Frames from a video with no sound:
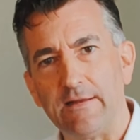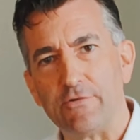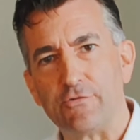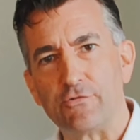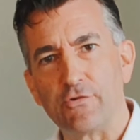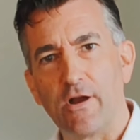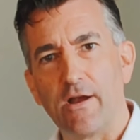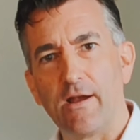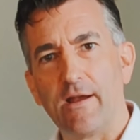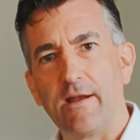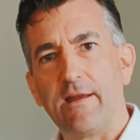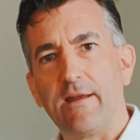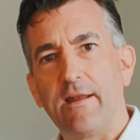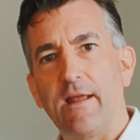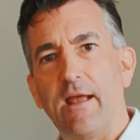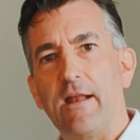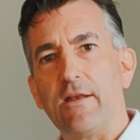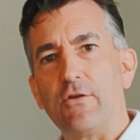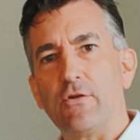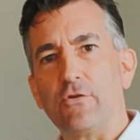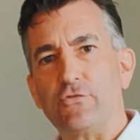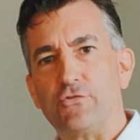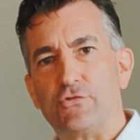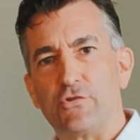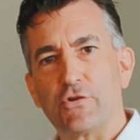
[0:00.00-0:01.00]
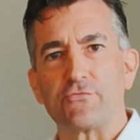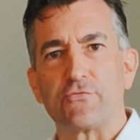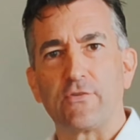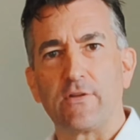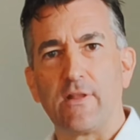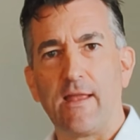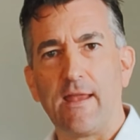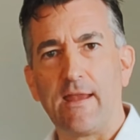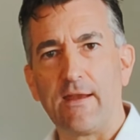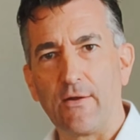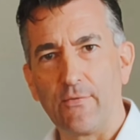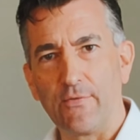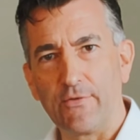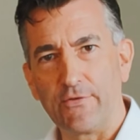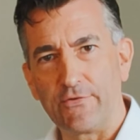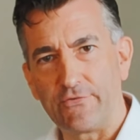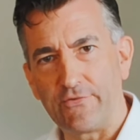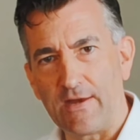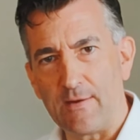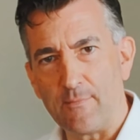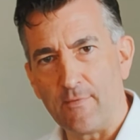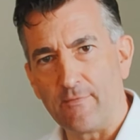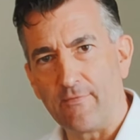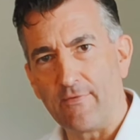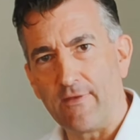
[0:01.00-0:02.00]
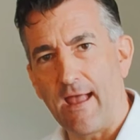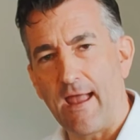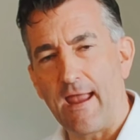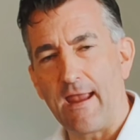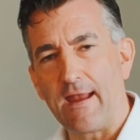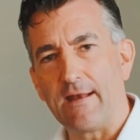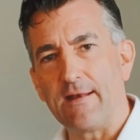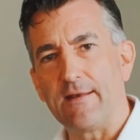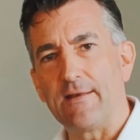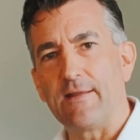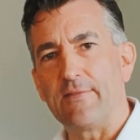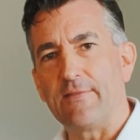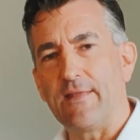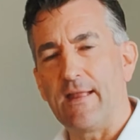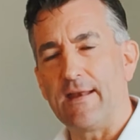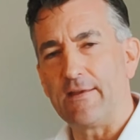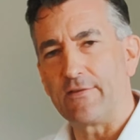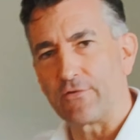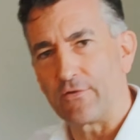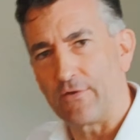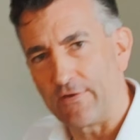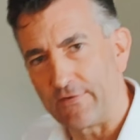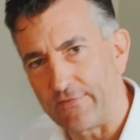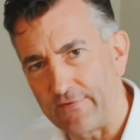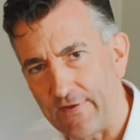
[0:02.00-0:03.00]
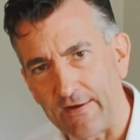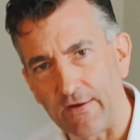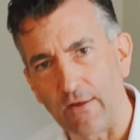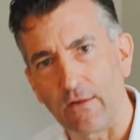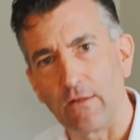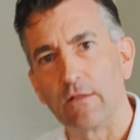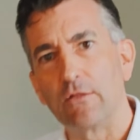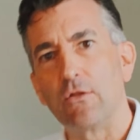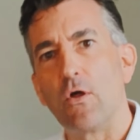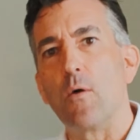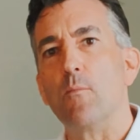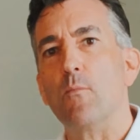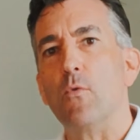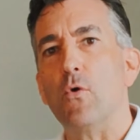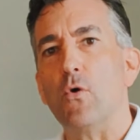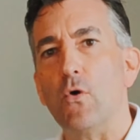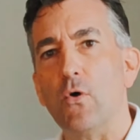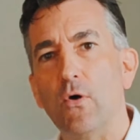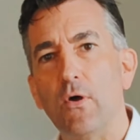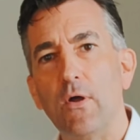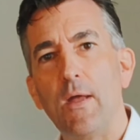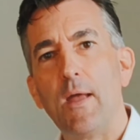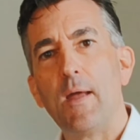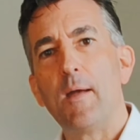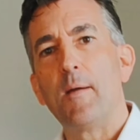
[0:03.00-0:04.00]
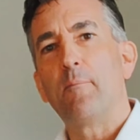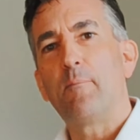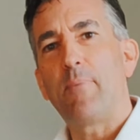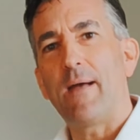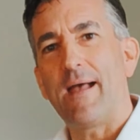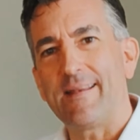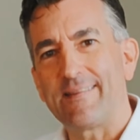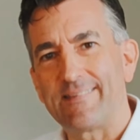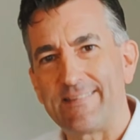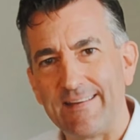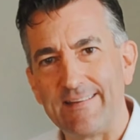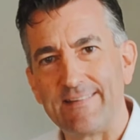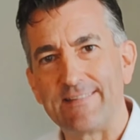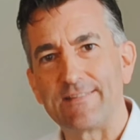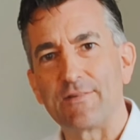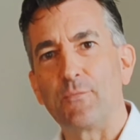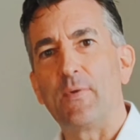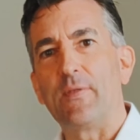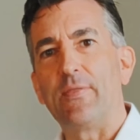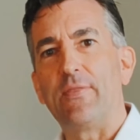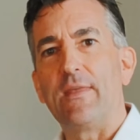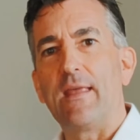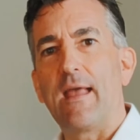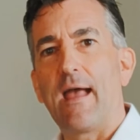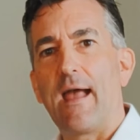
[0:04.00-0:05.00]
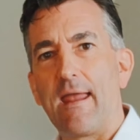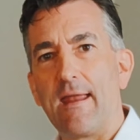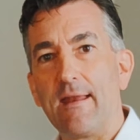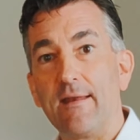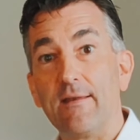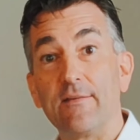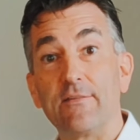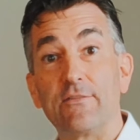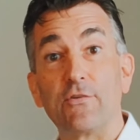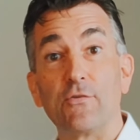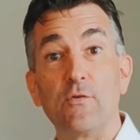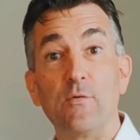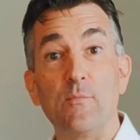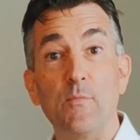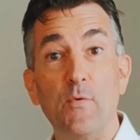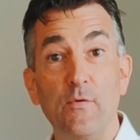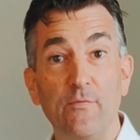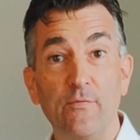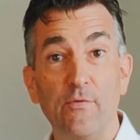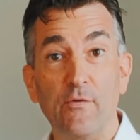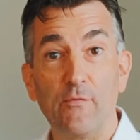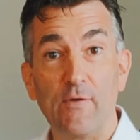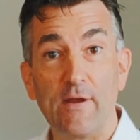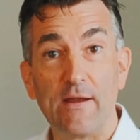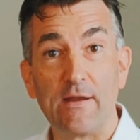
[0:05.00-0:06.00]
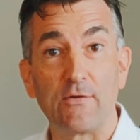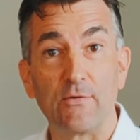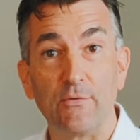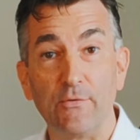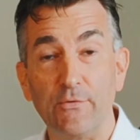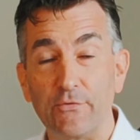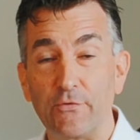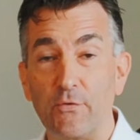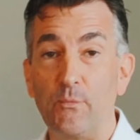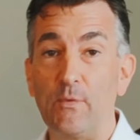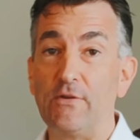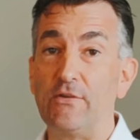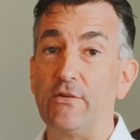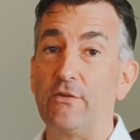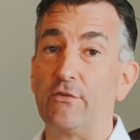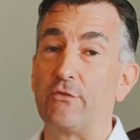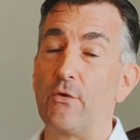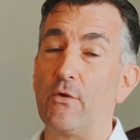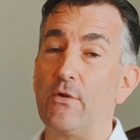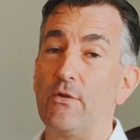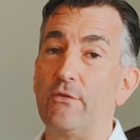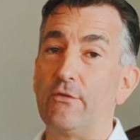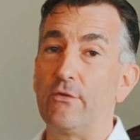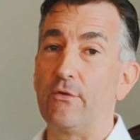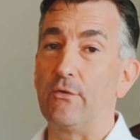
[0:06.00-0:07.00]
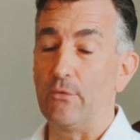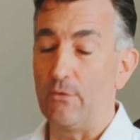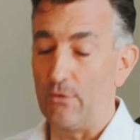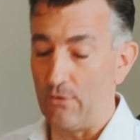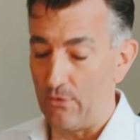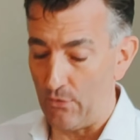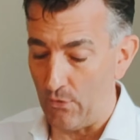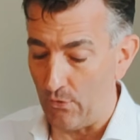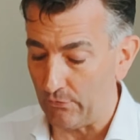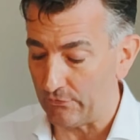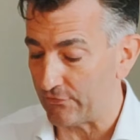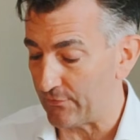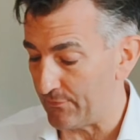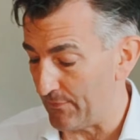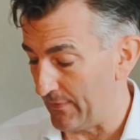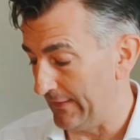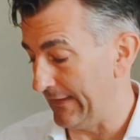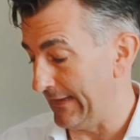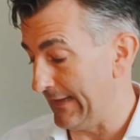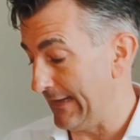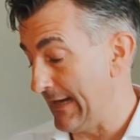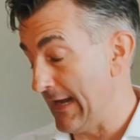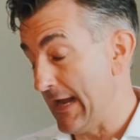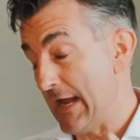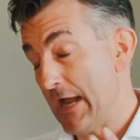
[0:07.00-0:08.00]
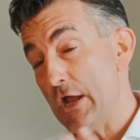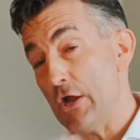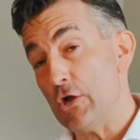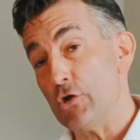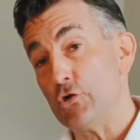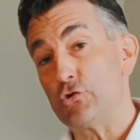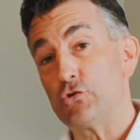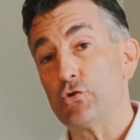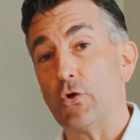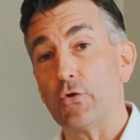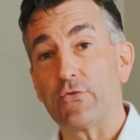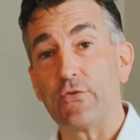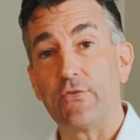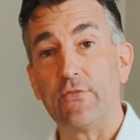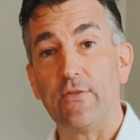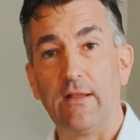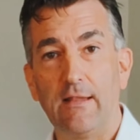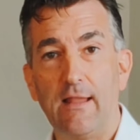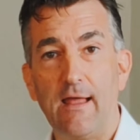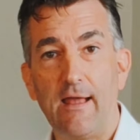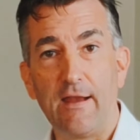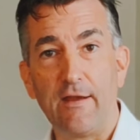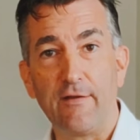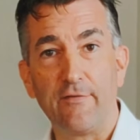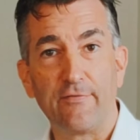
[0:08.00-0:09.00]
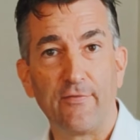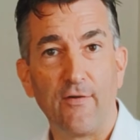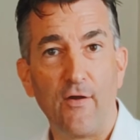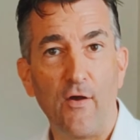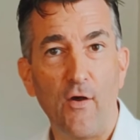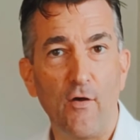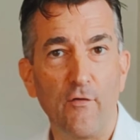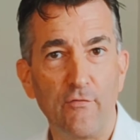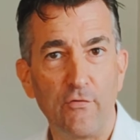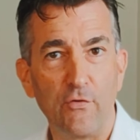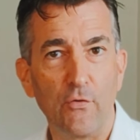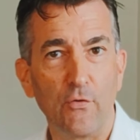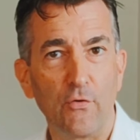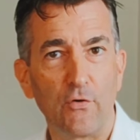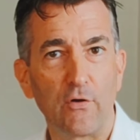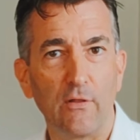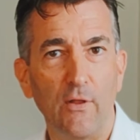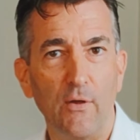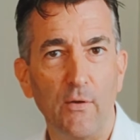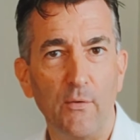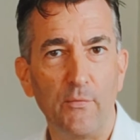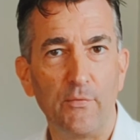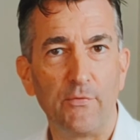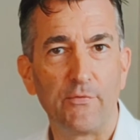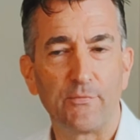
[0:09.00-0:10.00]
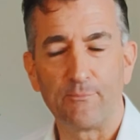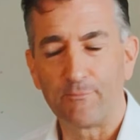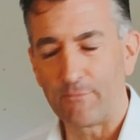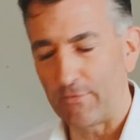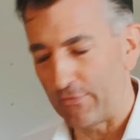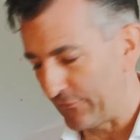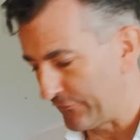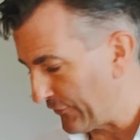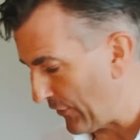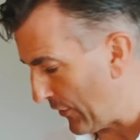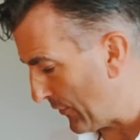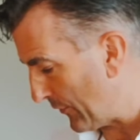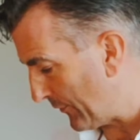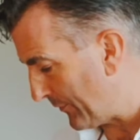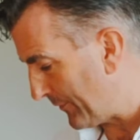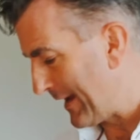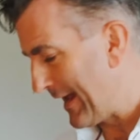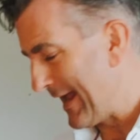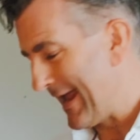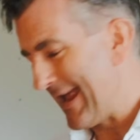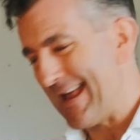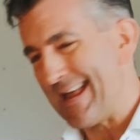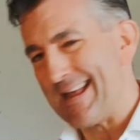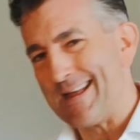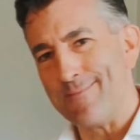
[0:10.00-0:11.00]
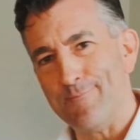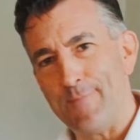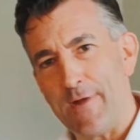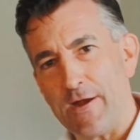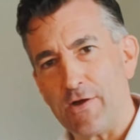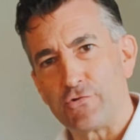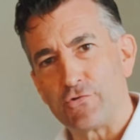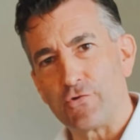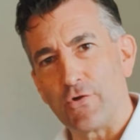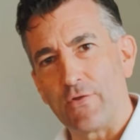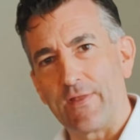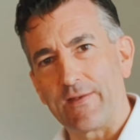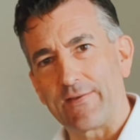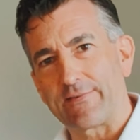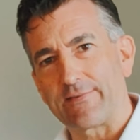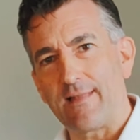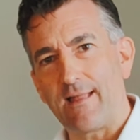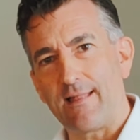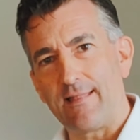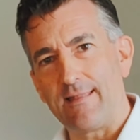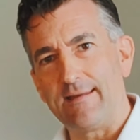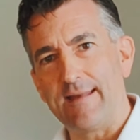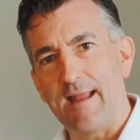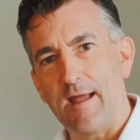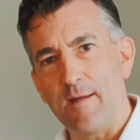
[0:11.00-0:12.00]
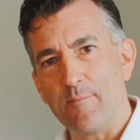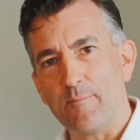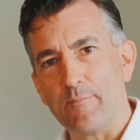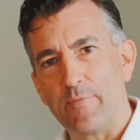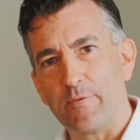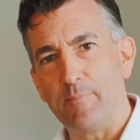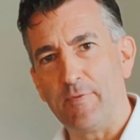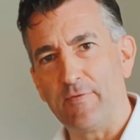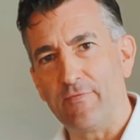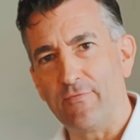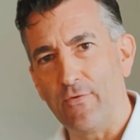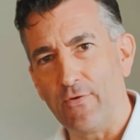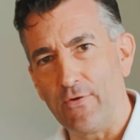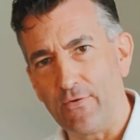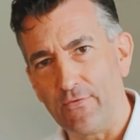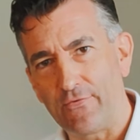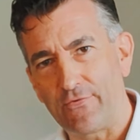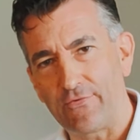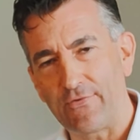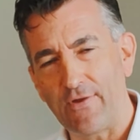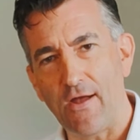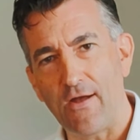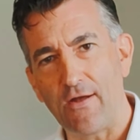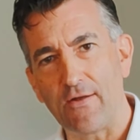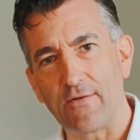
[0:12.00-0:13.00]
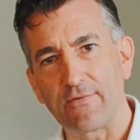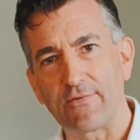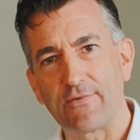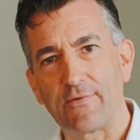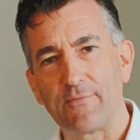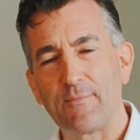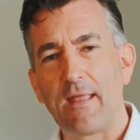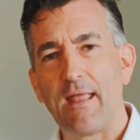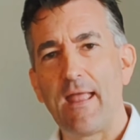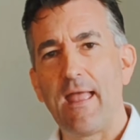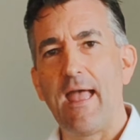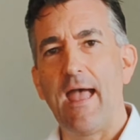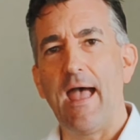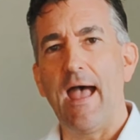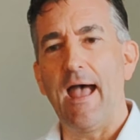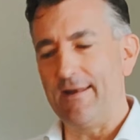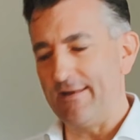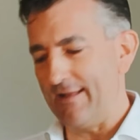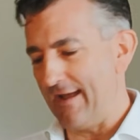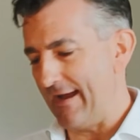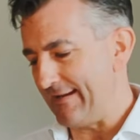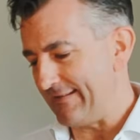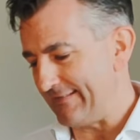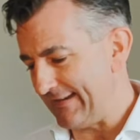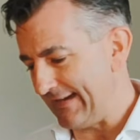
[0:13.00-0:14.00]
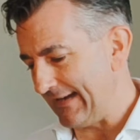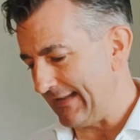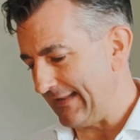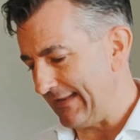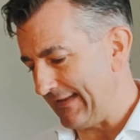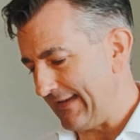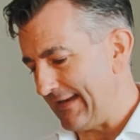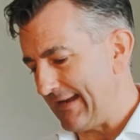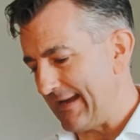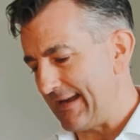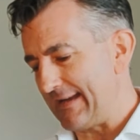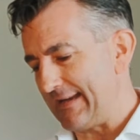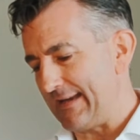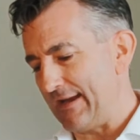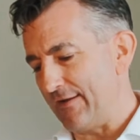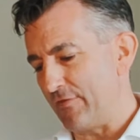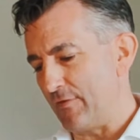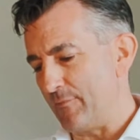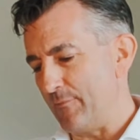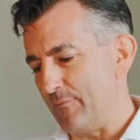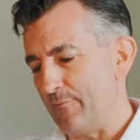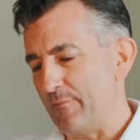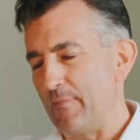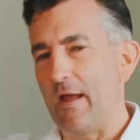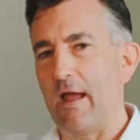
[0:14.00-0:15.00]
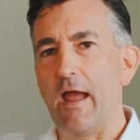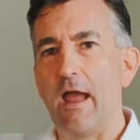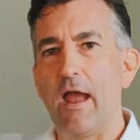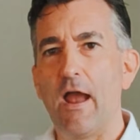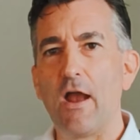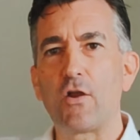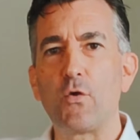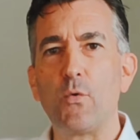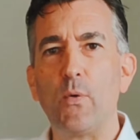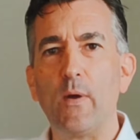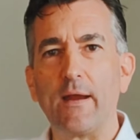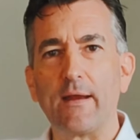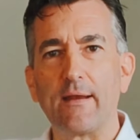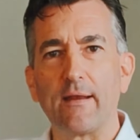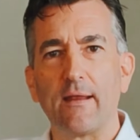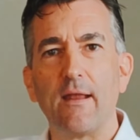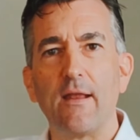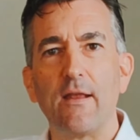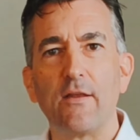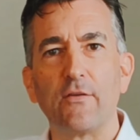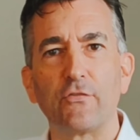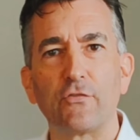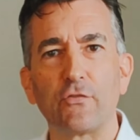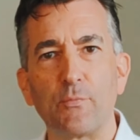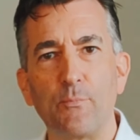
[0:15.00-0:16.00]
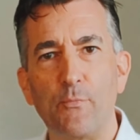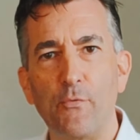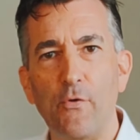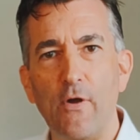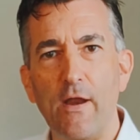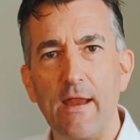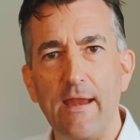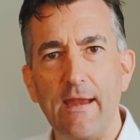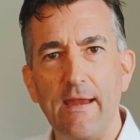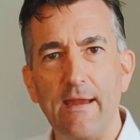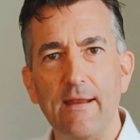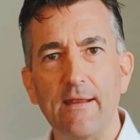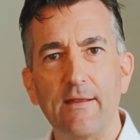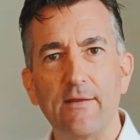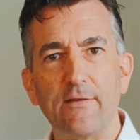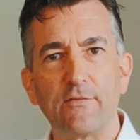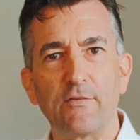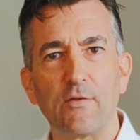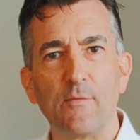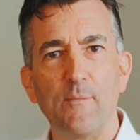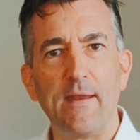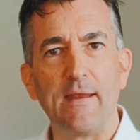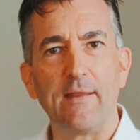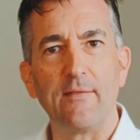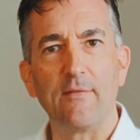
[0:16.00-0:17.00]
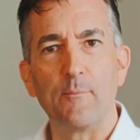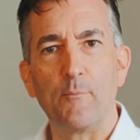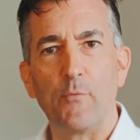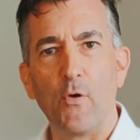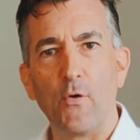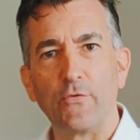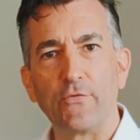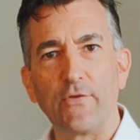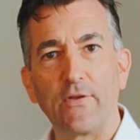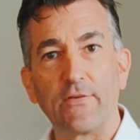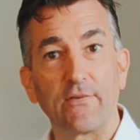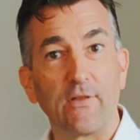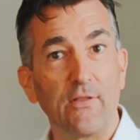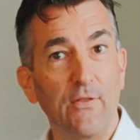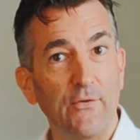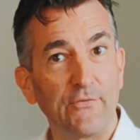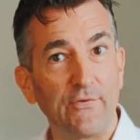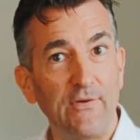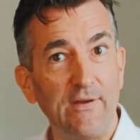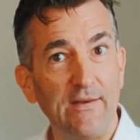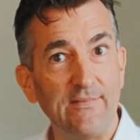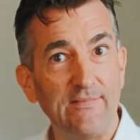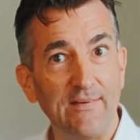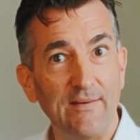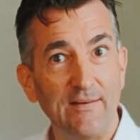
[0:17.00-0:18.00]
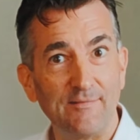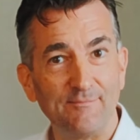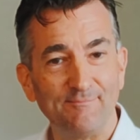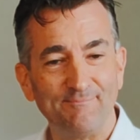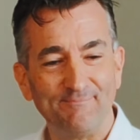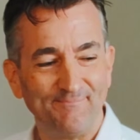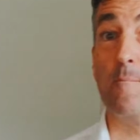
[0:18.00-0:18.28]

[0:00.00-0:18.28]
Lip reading: dry and you're just relying on the steam of the iron, then it's going to take a lot more passes with the iron to remove the wrinkles, which is going to ultimately shorten the life of your clothes. So make sure they're slightly damp before you start, and ideally give them a quick spray to make the process a lot easier.